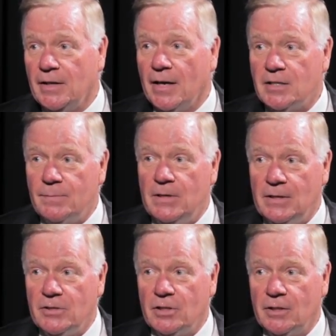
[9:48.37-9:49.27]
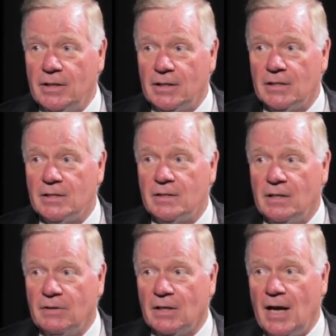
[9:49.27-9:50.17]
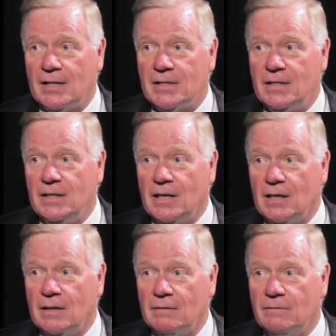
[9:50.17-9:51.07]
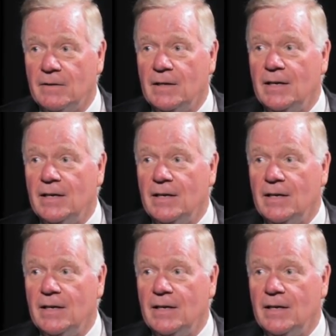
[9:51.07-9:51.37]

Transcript: And speed and agility is the velocity of